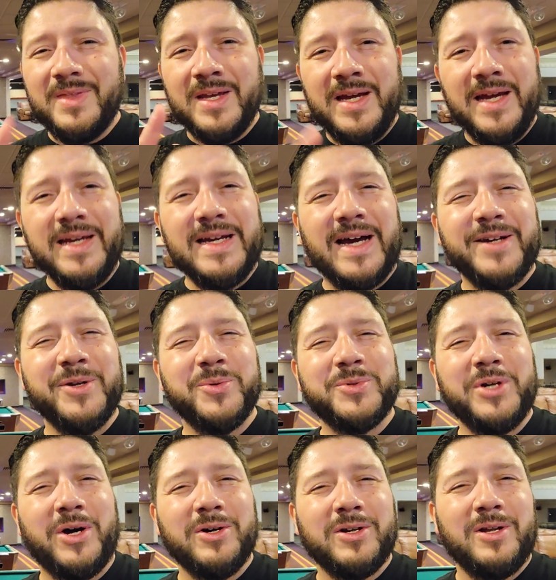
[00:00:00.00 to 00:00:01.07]
ain't got no
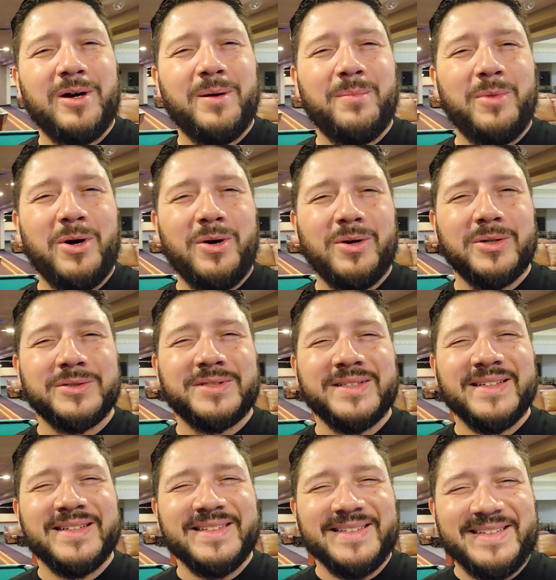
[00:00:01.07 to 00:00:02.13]
Dogelon Mars,
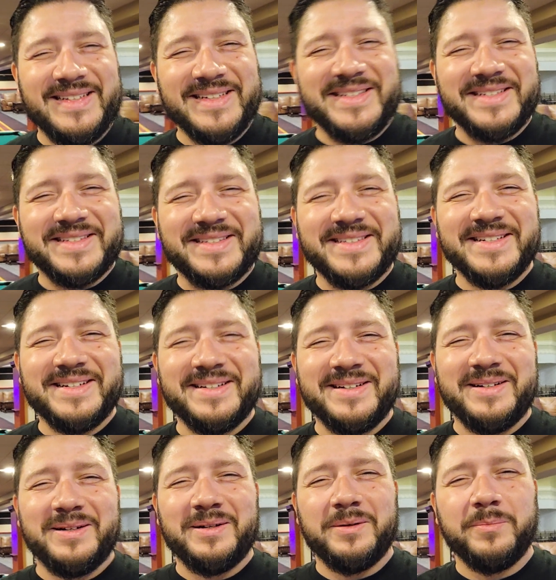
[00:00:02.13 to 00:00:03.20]
get you some.
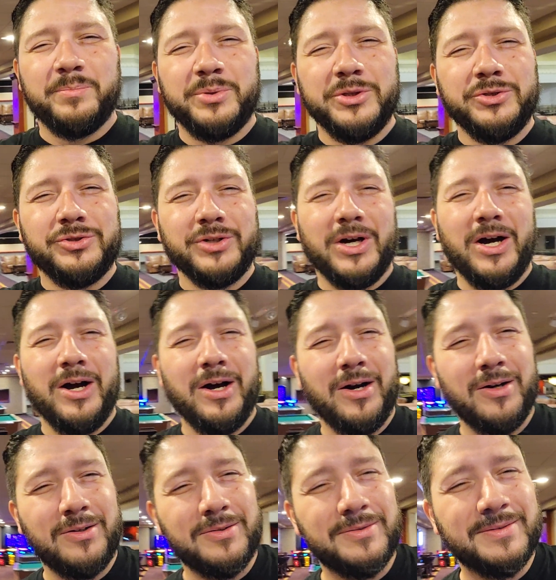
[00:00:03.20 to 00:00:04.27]
Peace
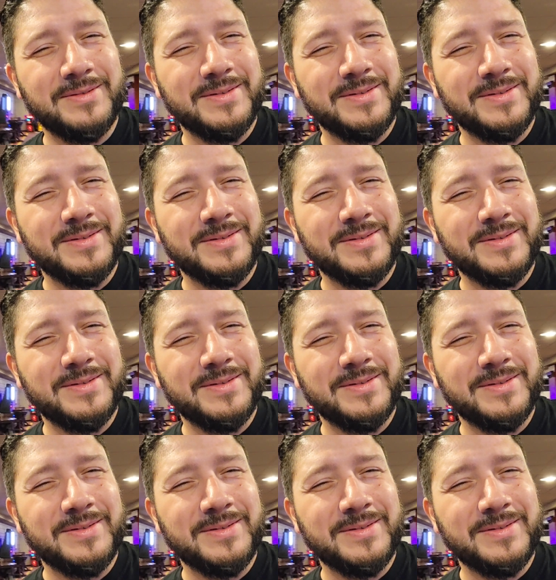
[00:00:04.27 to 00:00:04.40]
out.